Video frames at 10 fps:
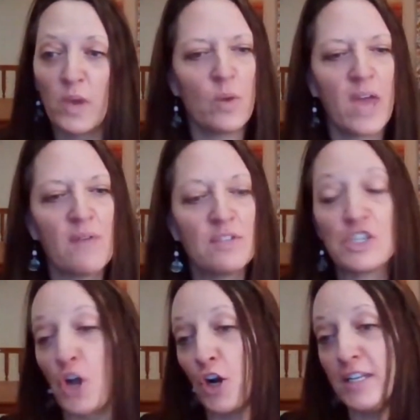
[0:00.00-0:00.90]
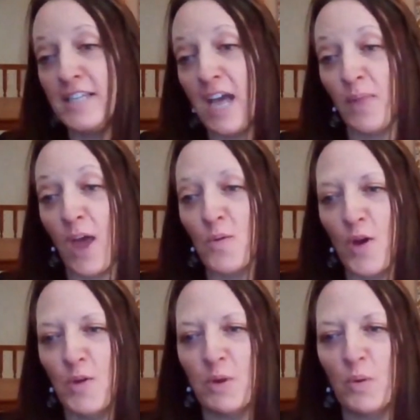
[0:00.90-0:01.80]
We haven't started down that
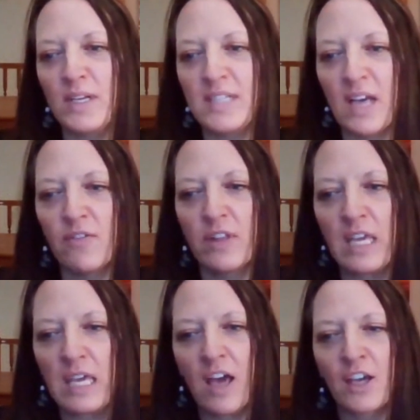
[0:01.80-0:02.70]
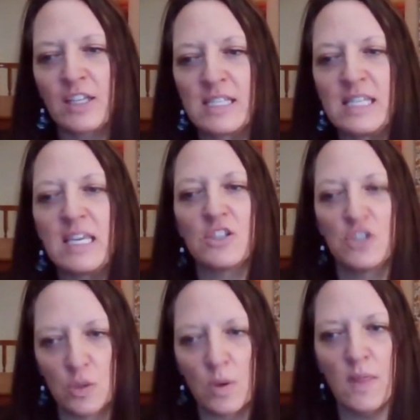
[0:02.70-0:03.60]
road, but I could see us
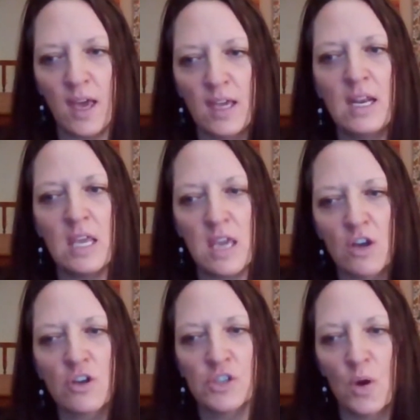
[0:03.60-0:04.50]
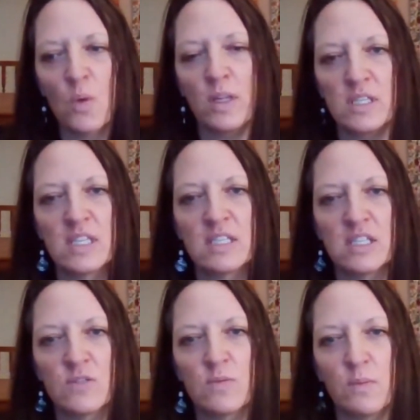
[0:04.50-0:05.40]
doing that in a year or so once this
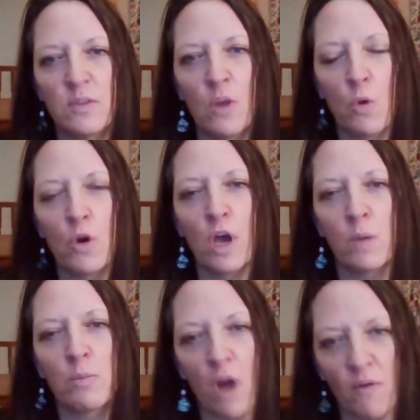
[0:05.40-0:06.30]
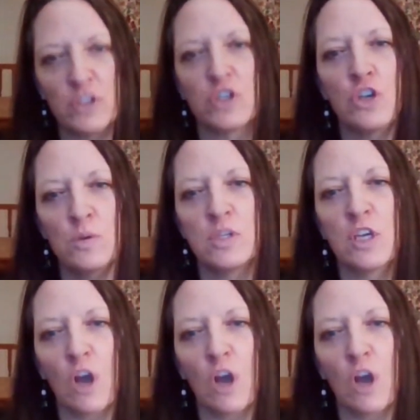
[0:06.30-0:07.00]
is more nonprofits are using our